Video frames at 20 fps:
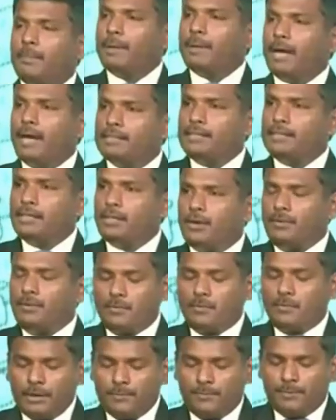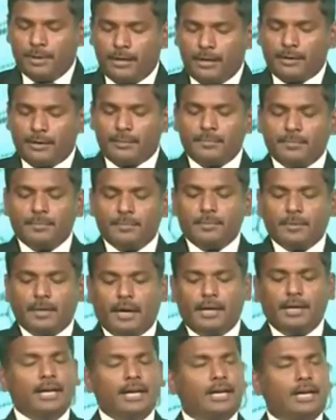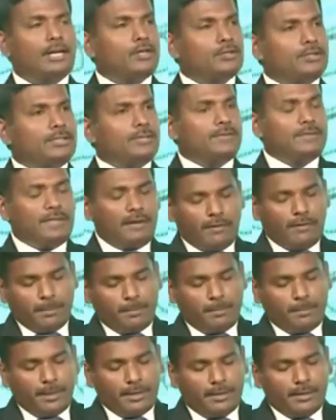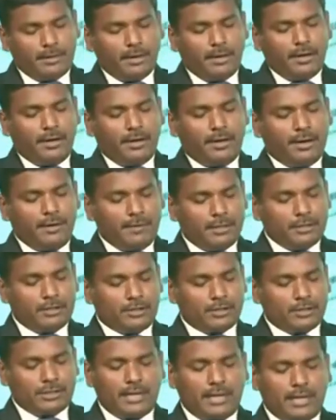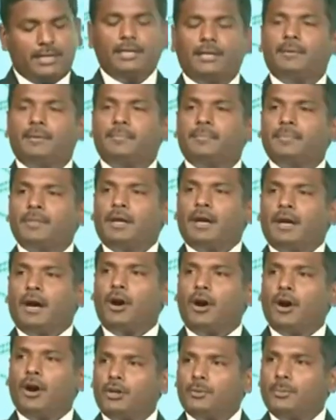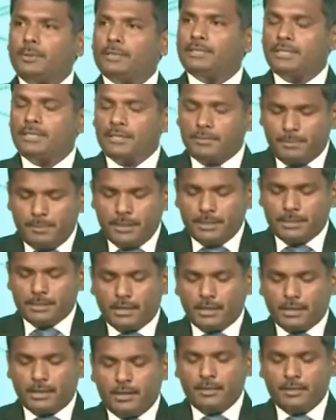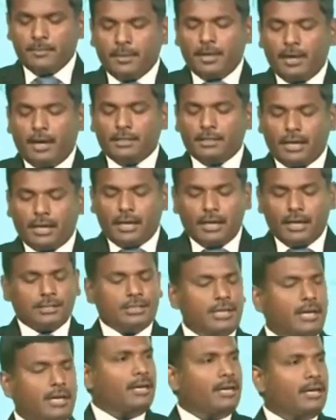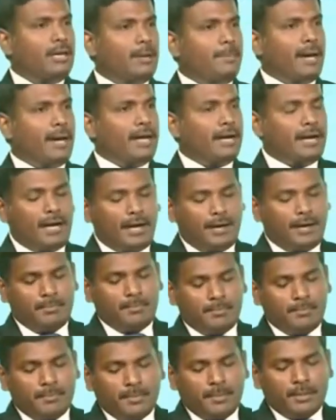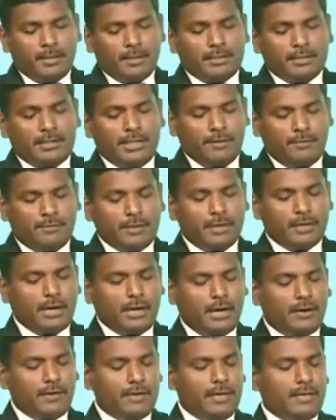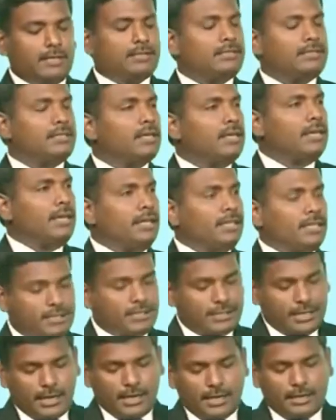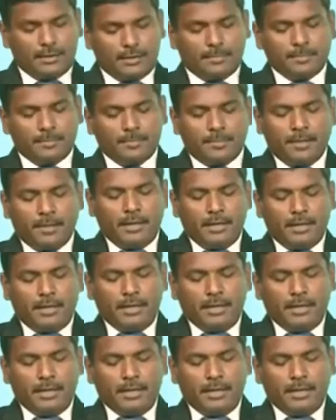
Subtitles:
comprising of a welfare and inclusive development driven society. A Honorable Chief Minister has ushered in a paradigm shift in governance in the state.